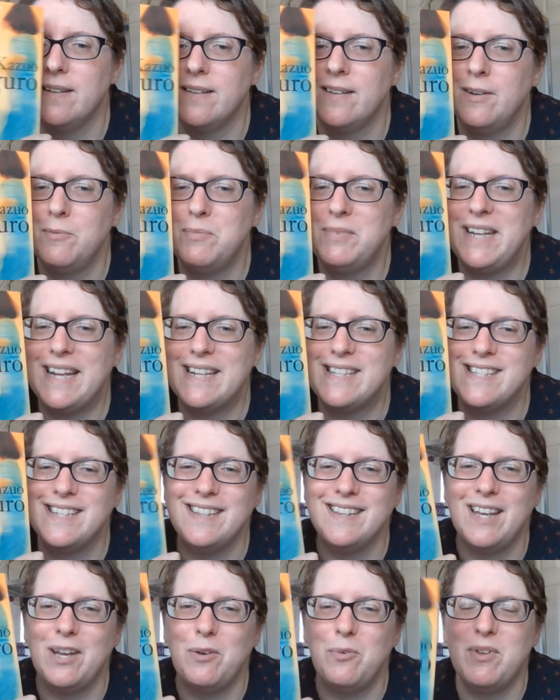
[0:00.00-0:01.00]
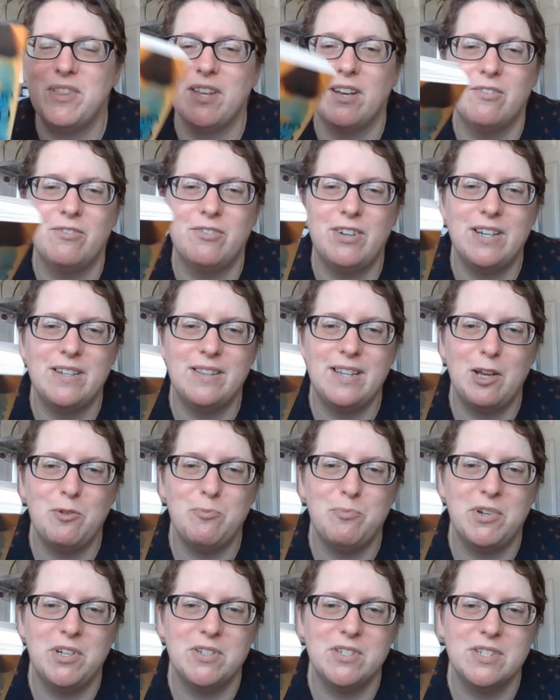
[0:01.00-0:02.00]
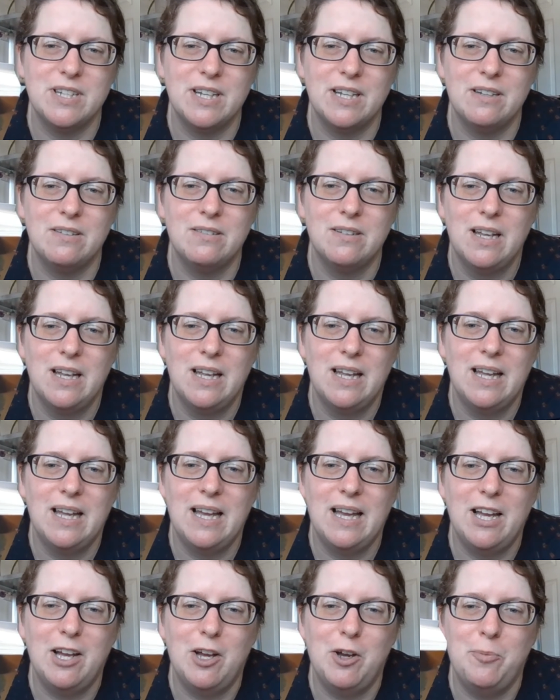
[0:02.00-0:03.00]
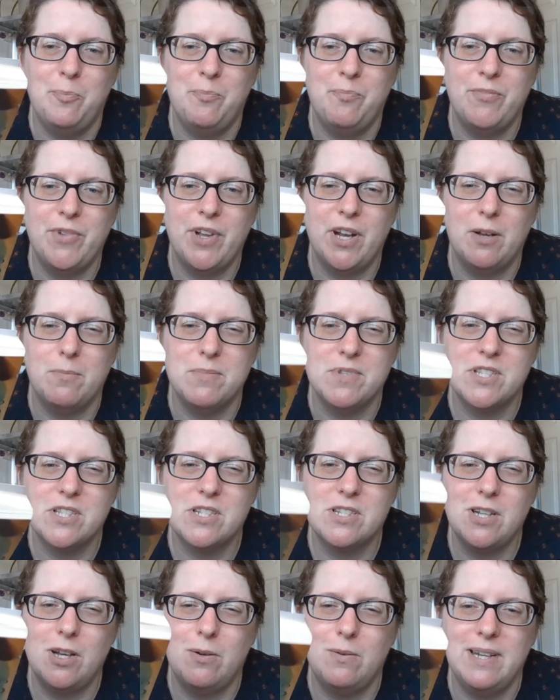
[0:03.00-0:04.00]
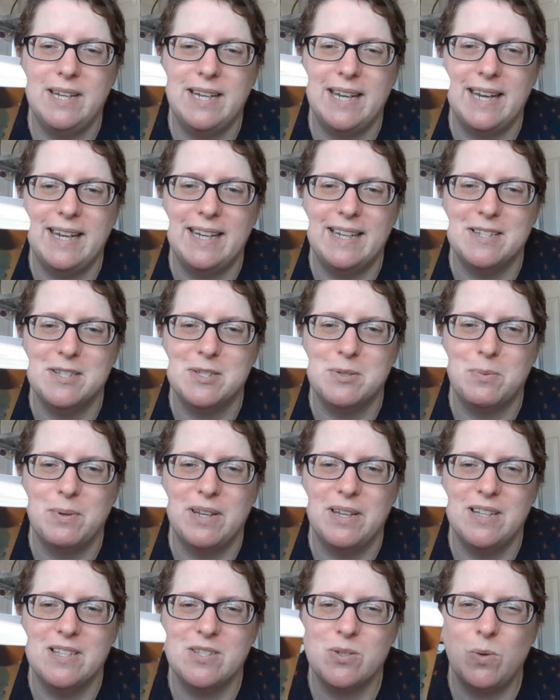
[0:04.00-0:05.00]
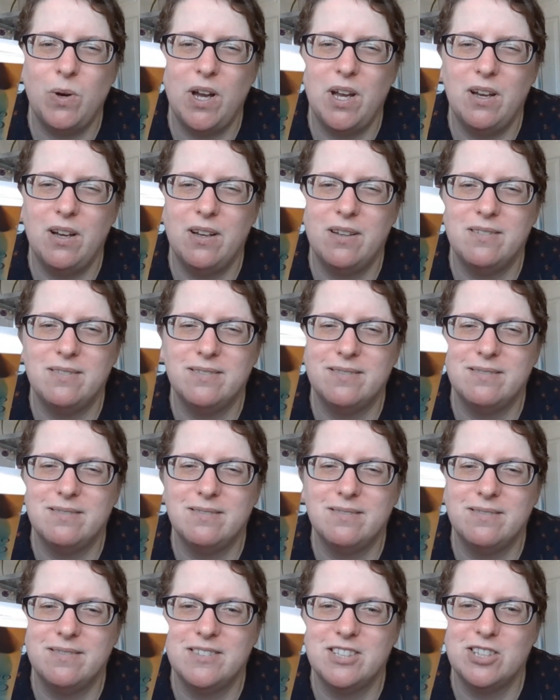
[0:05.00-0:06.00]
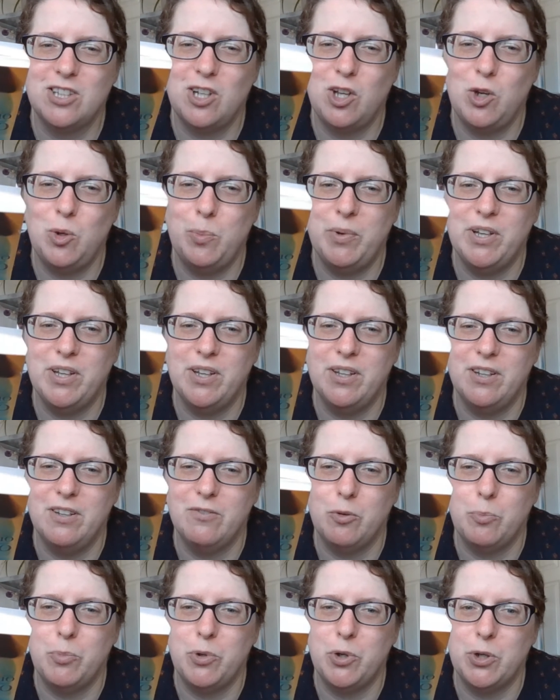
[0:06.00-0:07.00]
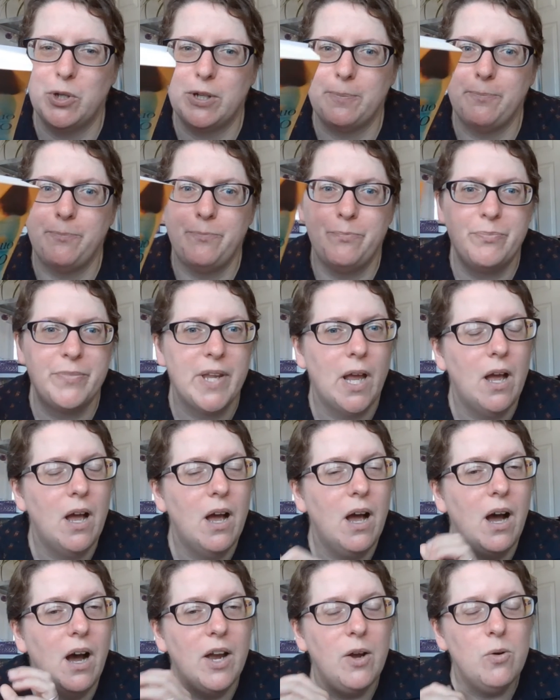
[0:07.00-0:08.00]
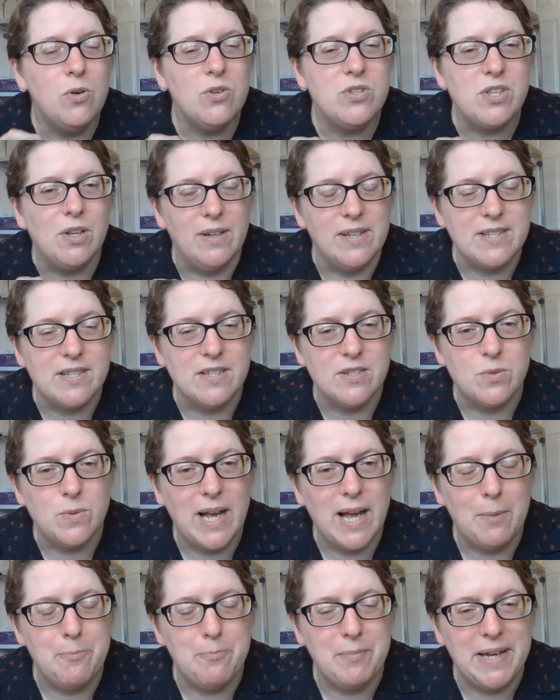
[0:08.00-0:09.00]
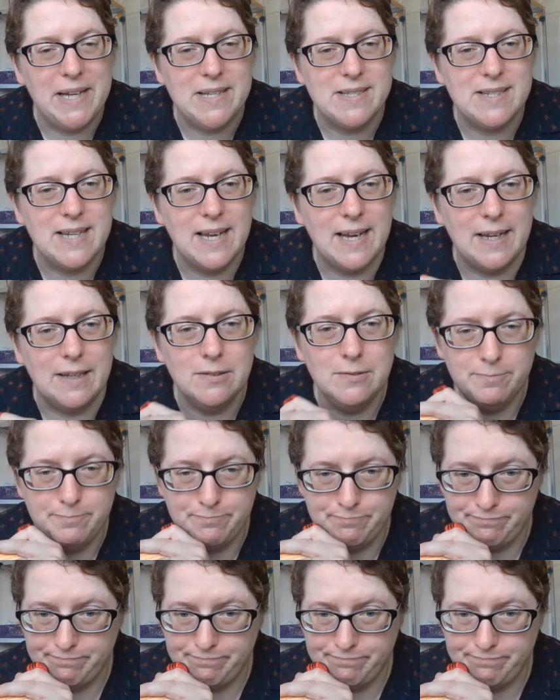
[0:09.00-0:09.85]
I'm getting there with it. I've read that much now, and I'm slowly getting into it. It's quite a slow burn of a book. I also listened to A Handmaid's Tale.